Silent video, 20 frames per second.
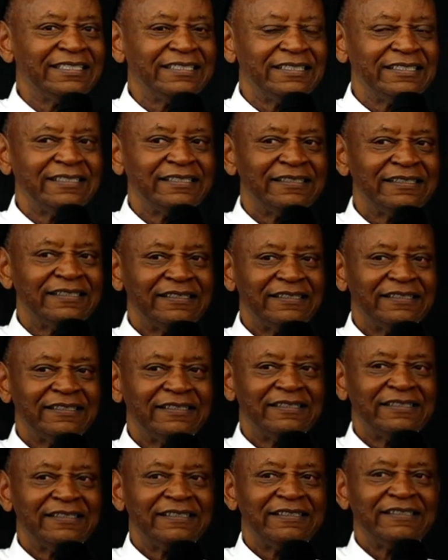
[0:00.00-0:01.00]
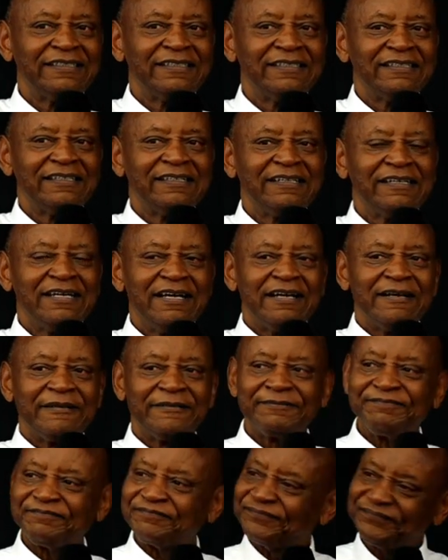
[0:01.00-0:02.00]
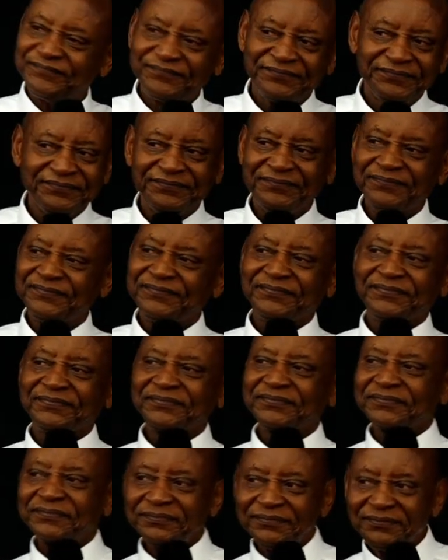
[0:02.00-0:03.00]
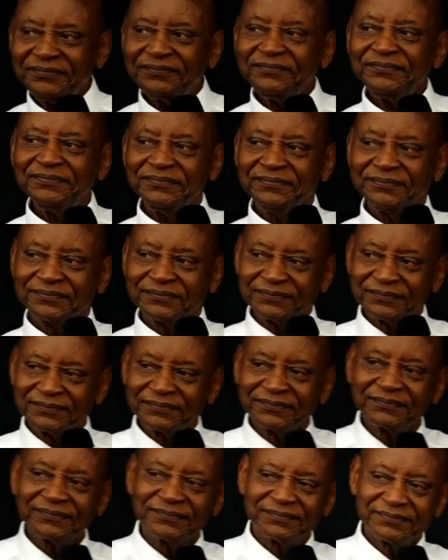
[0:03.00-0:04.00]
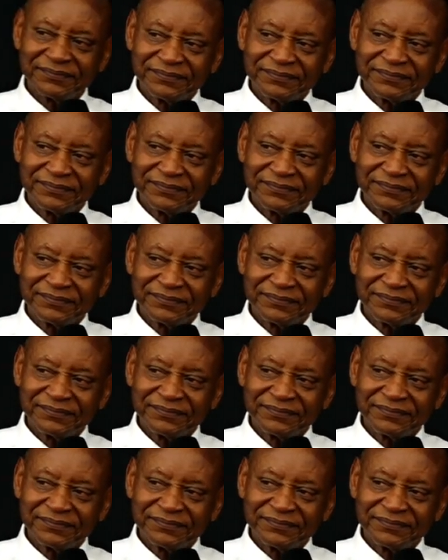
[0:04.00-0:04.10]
(no one is talking)